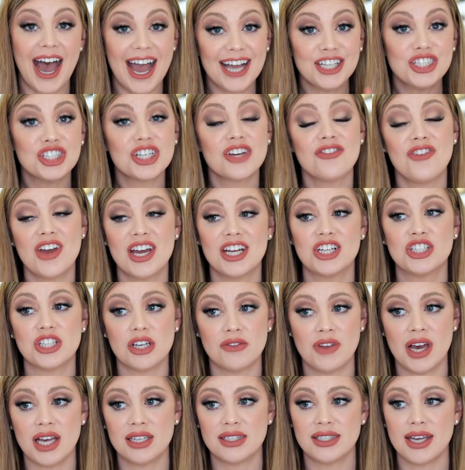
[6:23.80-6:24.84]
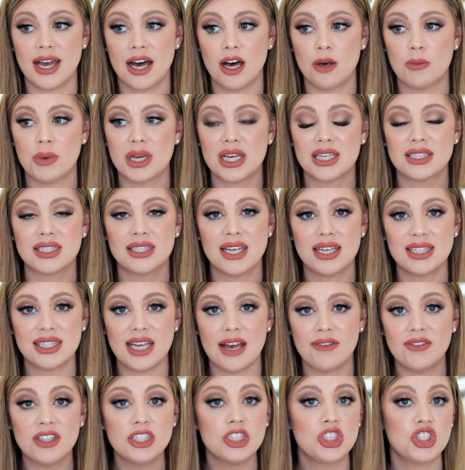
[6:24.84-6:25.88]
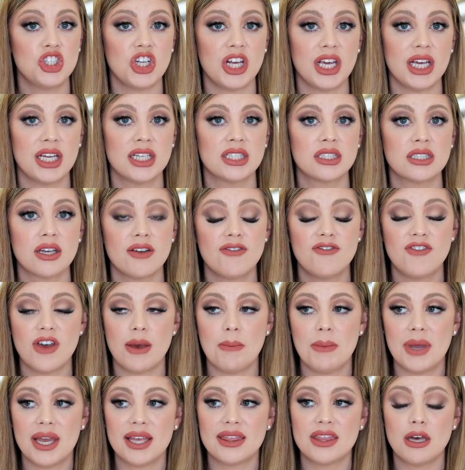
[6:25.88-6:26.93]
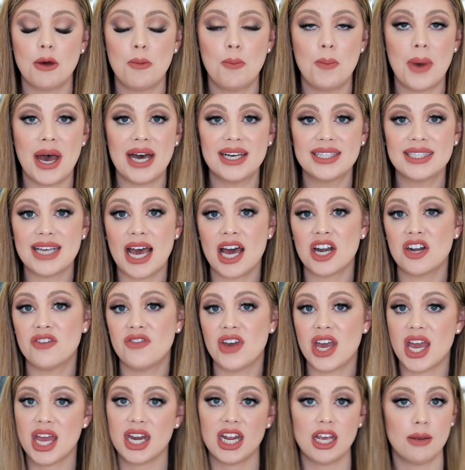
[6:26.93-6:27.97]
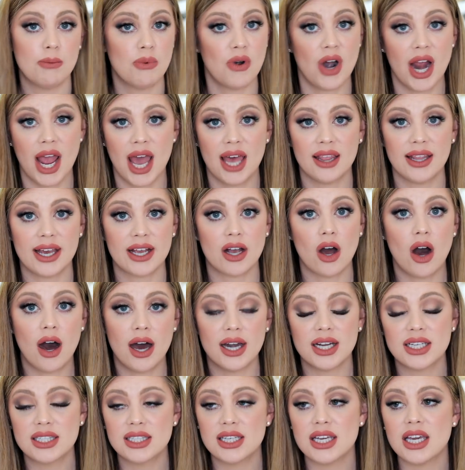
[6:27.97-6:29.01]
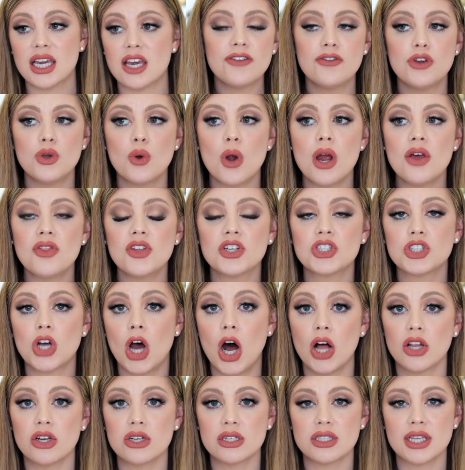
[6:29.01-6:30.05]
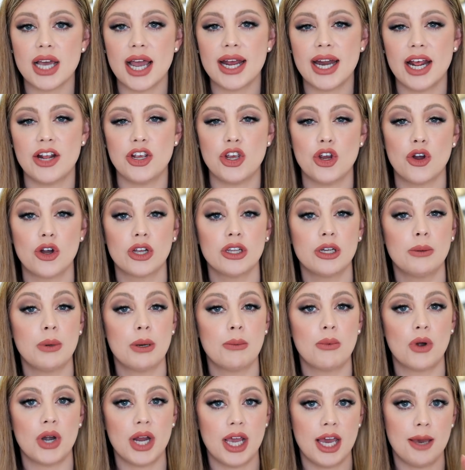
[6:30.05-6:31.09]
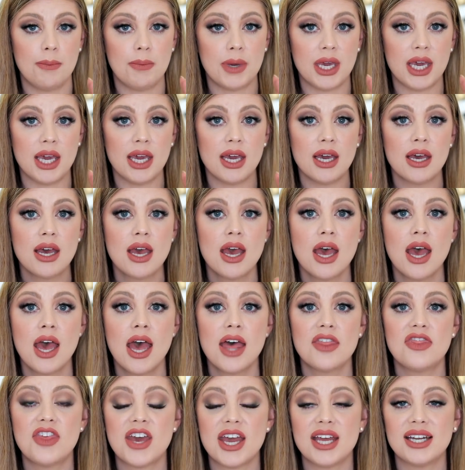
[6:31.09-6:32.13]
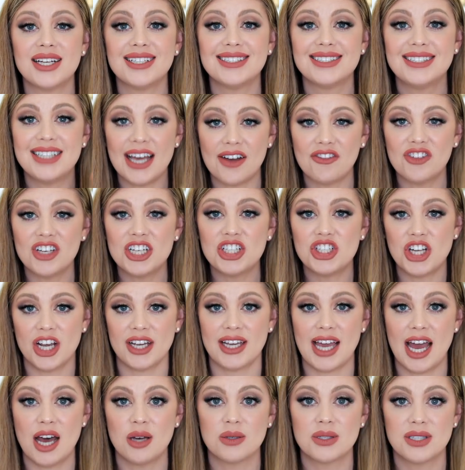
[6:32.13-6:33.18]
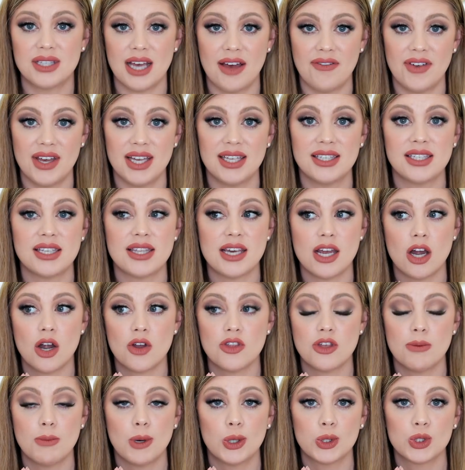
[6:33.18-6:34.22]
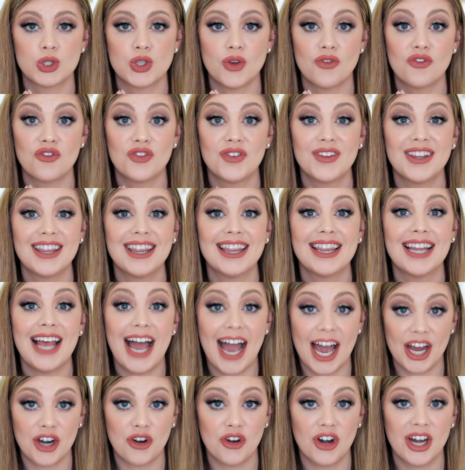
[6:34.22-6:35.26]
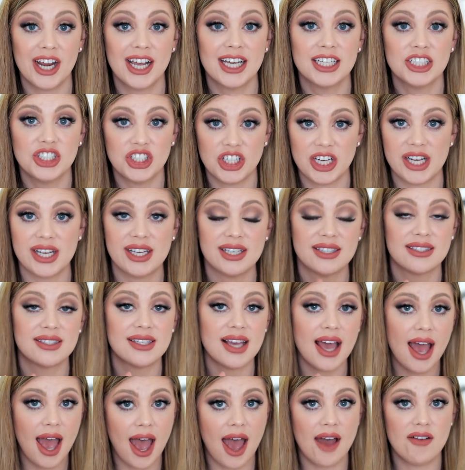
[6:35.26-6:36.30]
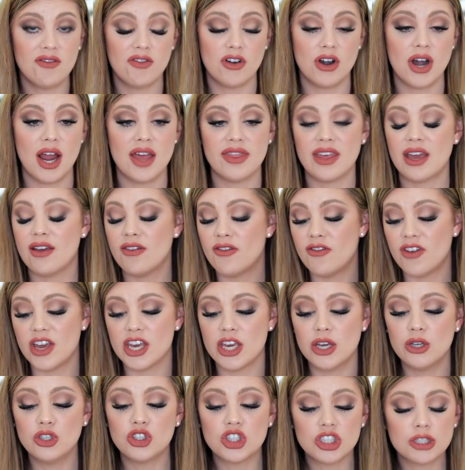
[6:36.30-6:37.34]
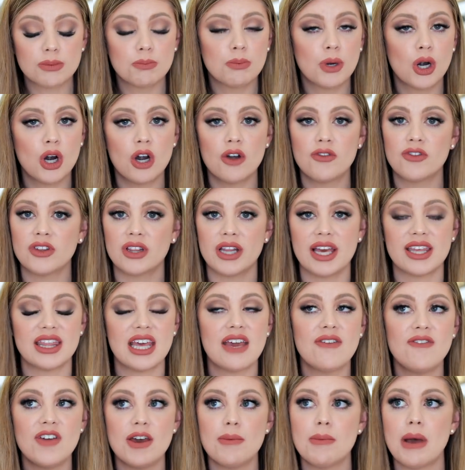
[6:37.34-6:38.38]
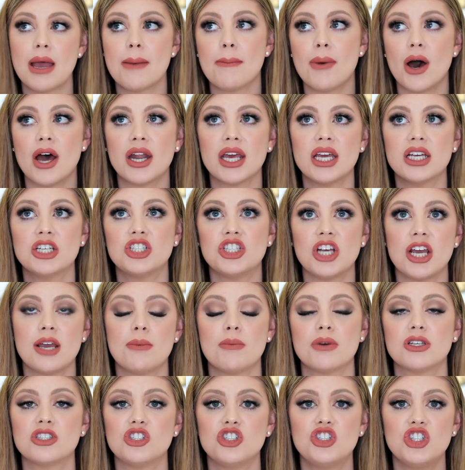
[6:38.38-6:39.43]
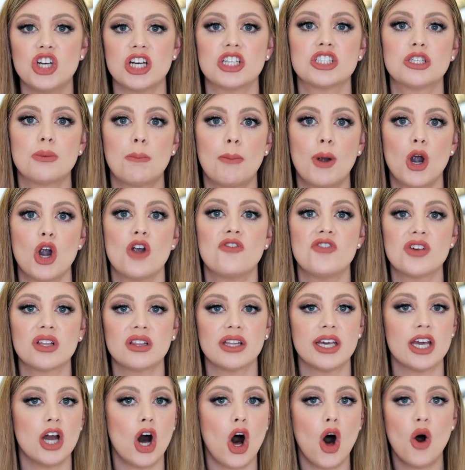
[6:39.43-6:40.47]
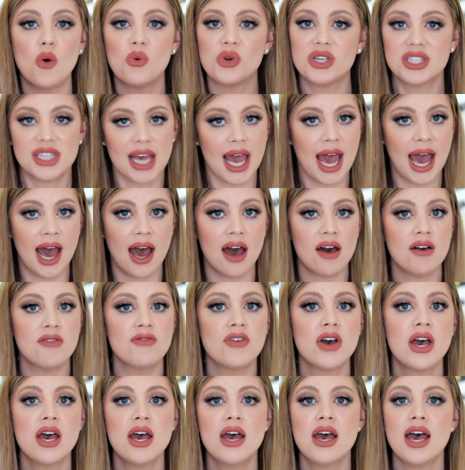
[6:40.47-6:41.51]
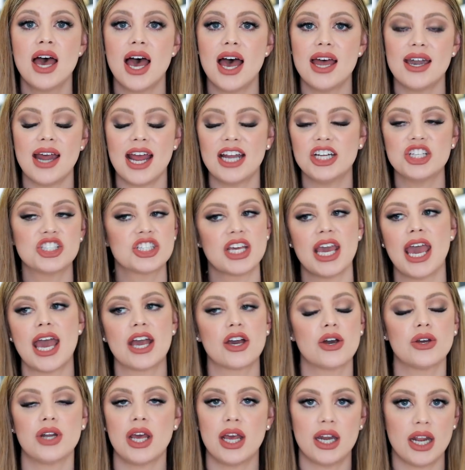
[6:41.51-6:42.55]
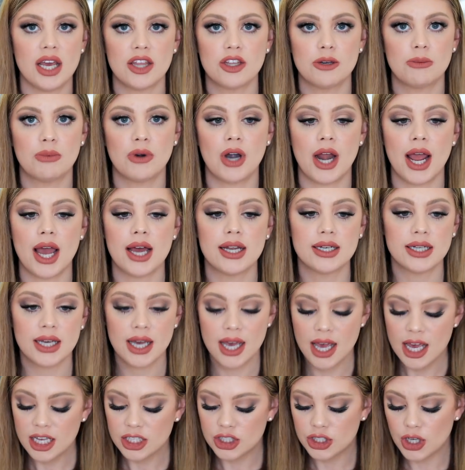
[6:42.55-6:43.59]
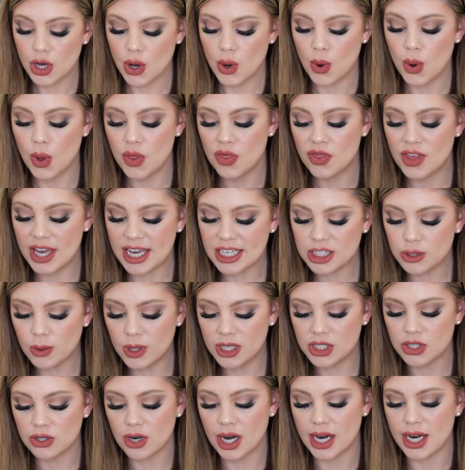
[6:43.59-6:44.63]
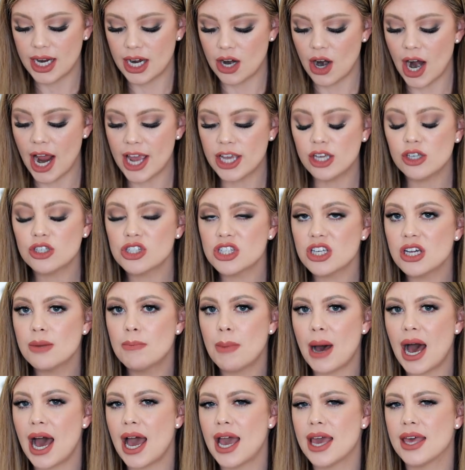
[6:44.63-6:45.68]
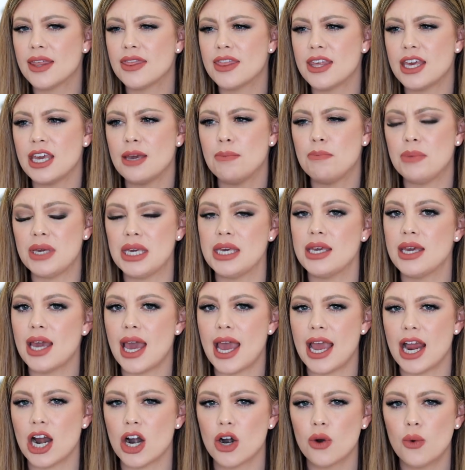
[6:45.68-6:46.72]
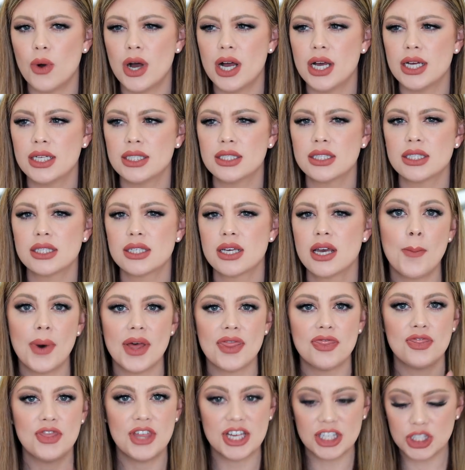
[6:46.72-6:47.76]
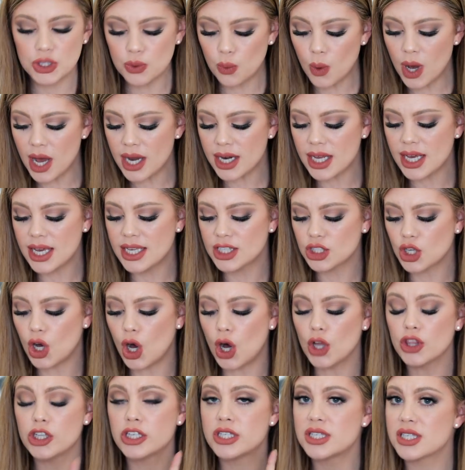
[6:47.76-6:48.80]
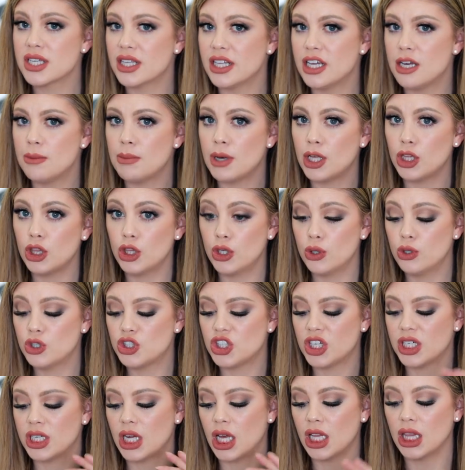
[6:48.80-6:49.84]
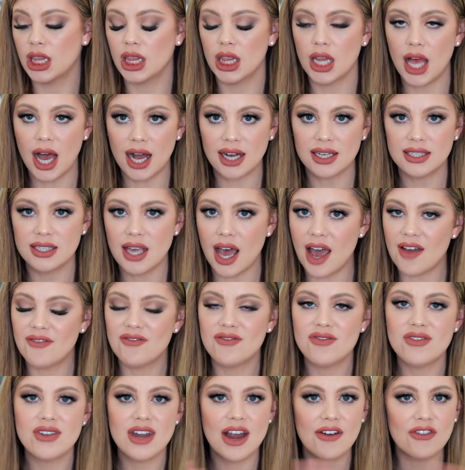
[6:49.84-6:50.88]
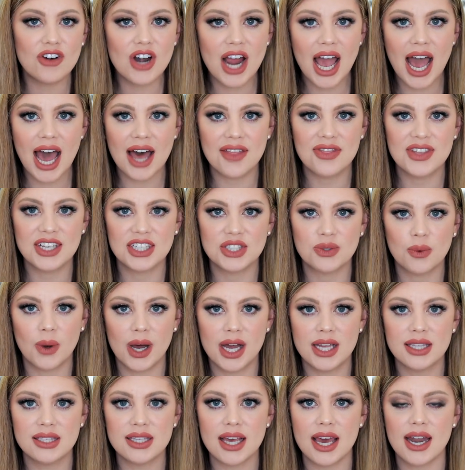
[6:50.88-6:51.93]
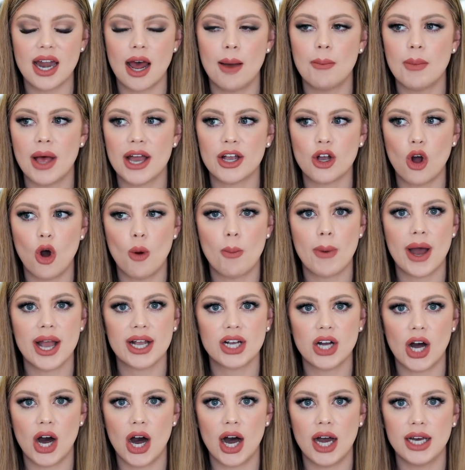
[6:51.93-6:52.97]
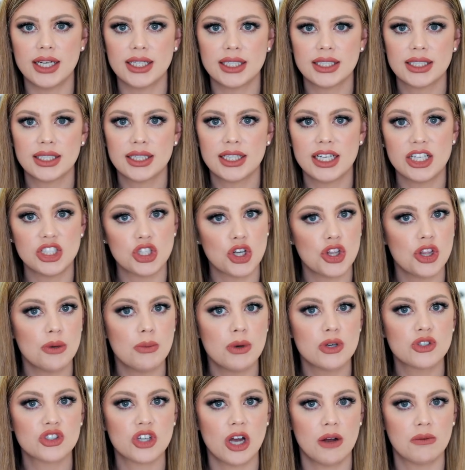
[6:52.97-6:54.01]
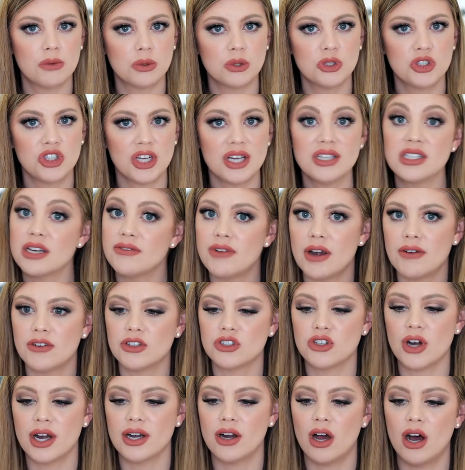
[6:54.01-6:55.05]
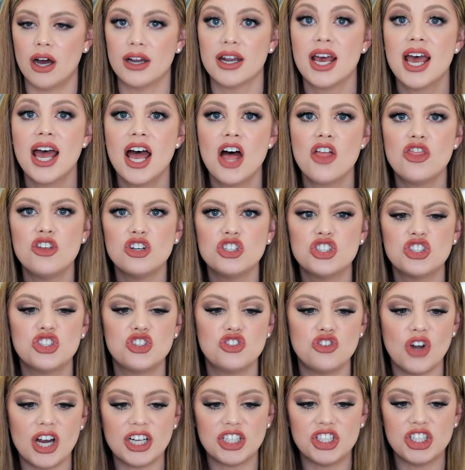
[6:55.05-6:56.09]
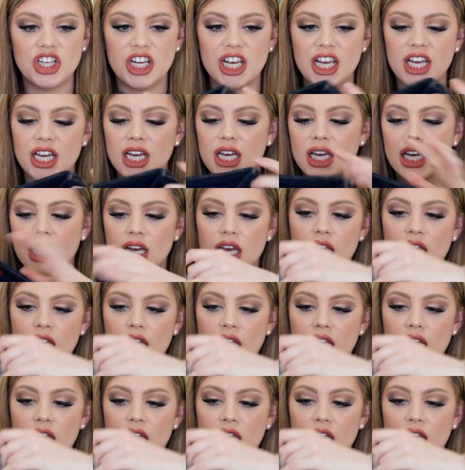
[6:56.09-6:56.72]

I took advantage of that sale because Sevens jeans fit me the best out of any brand. Like honestly, if you're on the taller side and you're a little bit more hippie, then definitely check out Sevens. They are the most flattering jeans ever and they fit you just perfect. Like they fit my body shape just perfectly, always have, and I just can't go to any other brand. So these ones right here, I usually buy the B Air ones, but this one is called the Slim Illusion Luxe. I've never had these ones and I'm like, oh my God, these are the most comfortable jeans I've ever tried on. They're stretchy.